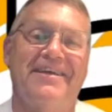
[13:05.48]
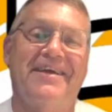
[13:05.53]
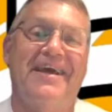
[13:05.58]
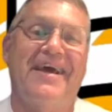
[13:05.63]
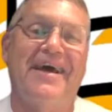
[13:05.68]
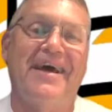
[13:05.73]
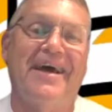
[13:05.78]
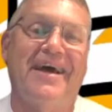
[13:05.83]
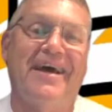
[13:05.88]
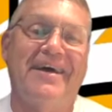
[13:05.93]

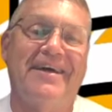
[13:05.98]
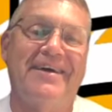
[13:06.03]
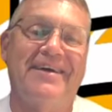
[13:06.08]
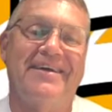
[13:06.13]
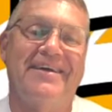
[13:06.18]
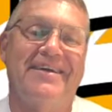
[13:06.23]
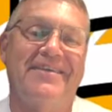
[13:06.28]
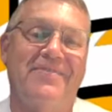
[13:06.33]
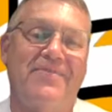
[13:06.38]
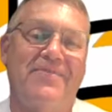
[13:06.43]

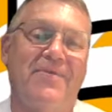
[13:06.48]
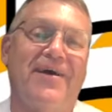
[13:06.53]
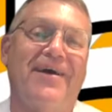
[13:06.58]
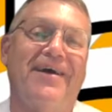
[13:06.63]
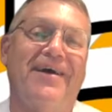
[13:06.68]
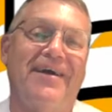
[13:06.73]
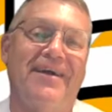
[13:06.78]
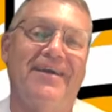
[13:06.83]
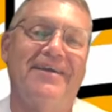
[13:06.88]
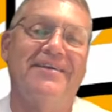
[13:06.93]
timing of
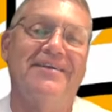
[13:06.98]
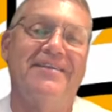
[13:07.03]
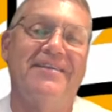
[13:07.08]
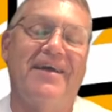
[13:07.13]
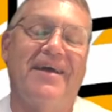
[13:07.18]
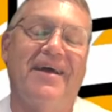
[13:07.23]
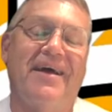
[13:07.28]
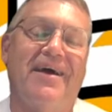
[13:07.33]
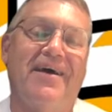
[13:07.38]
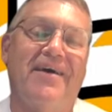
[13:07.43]
everything, right.
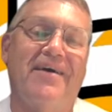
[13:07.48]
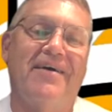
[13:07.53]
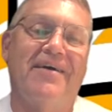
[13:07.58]
This year it